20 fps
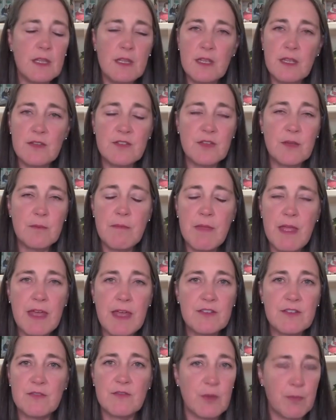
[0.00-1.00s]
is a
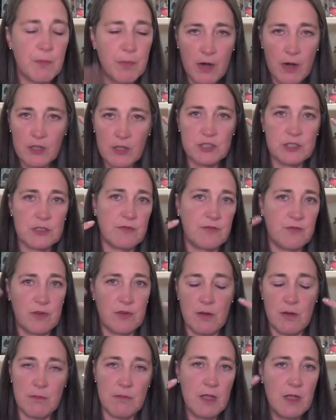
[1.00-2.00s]
massive departure
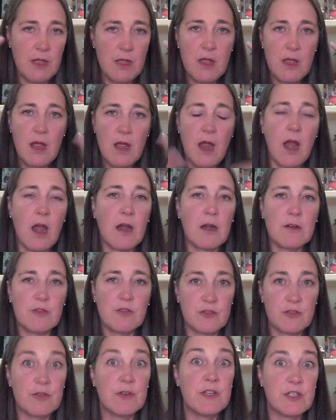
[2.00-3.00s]
from
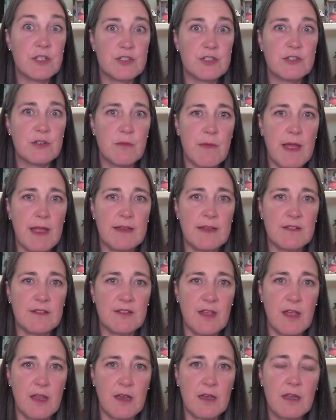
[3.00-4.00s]
our traditional
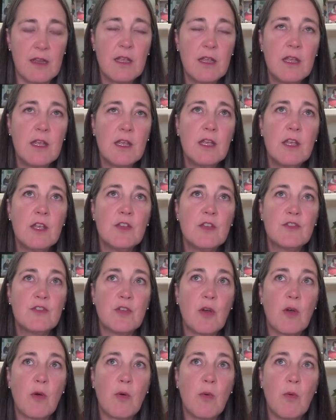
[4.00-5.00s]
mindset.
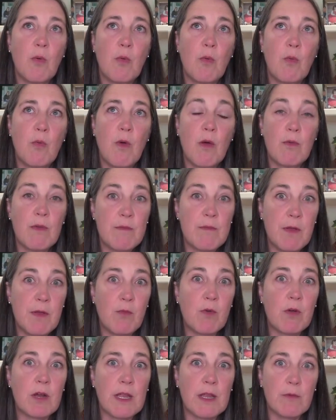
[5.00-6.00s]
So what we've been
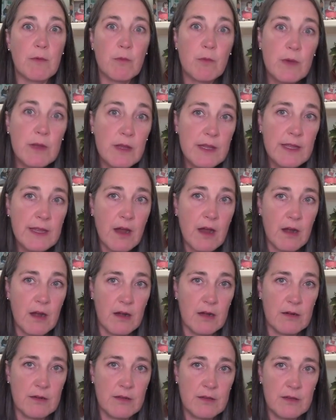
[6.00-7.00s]
working really
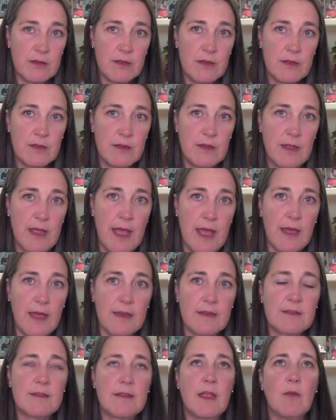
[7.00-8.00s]
hard
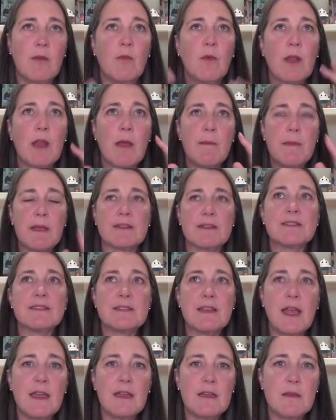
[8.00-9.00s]
at, and what I'm
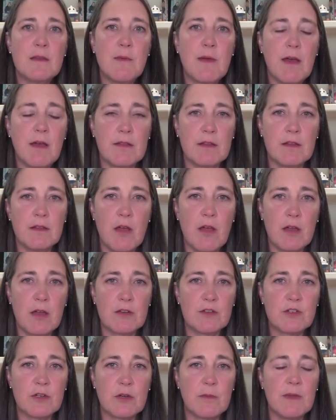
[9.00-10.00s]
excited about in the
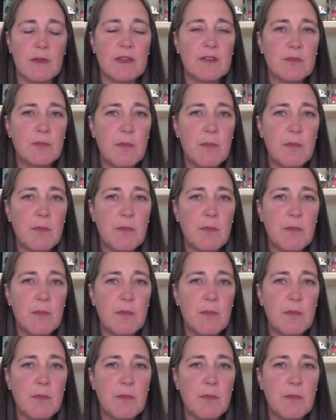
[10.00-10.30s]
long term, is